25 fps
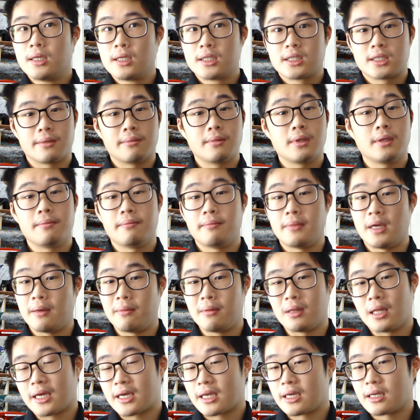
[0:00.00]
something
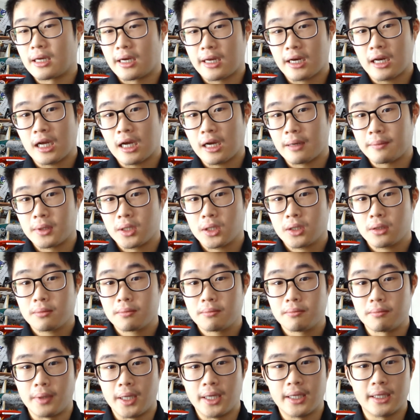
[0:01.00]
maybe like a night hammer,
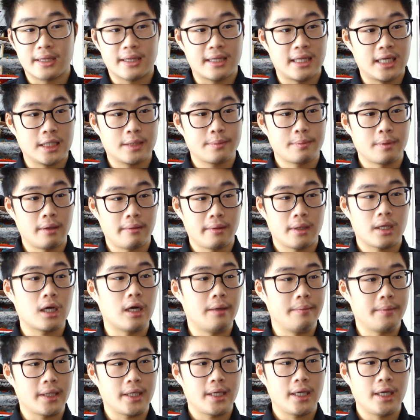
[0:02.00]
but that's probably
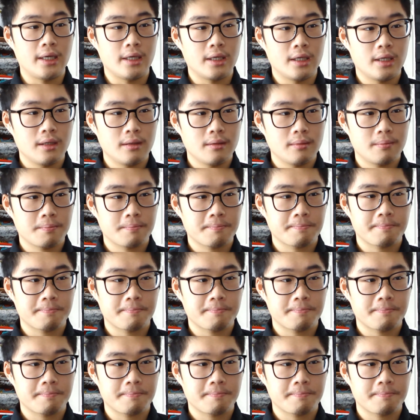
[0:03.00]
complicated.